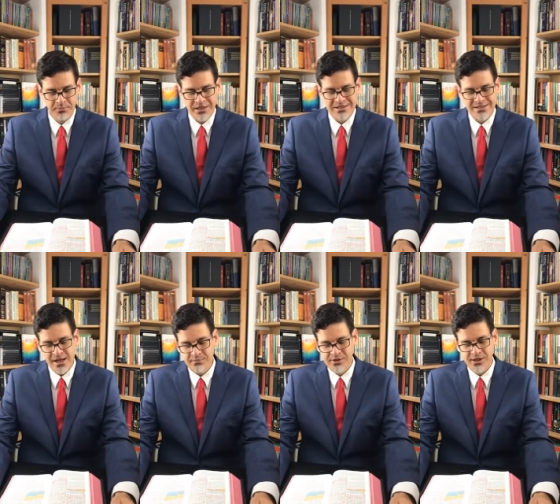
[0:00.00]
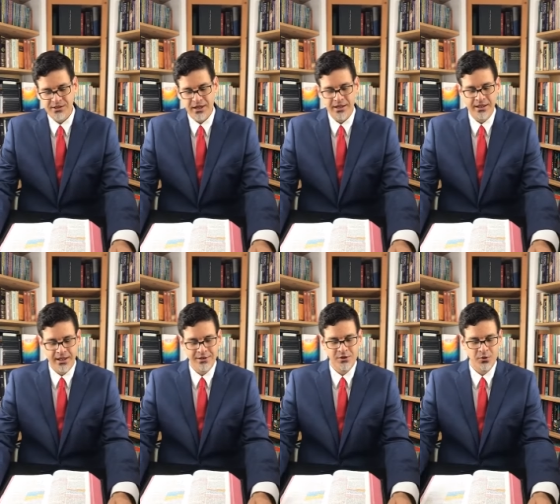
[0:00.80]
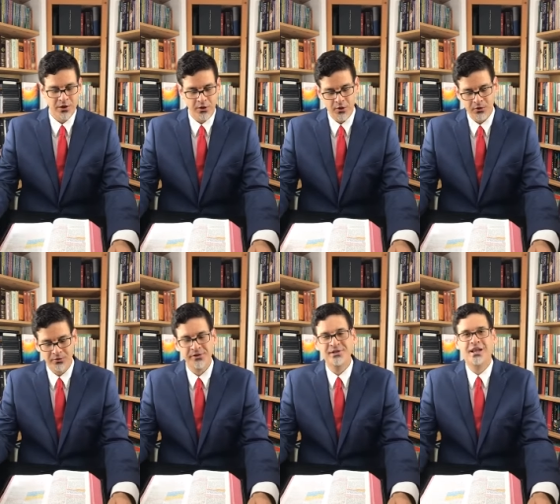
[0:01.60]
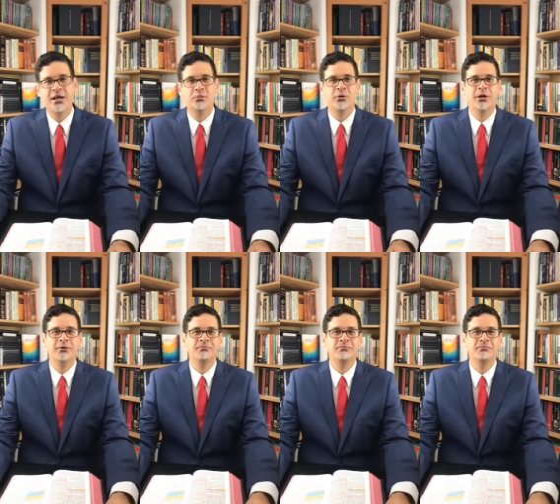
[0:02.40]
be subject again to a yoke of slavery.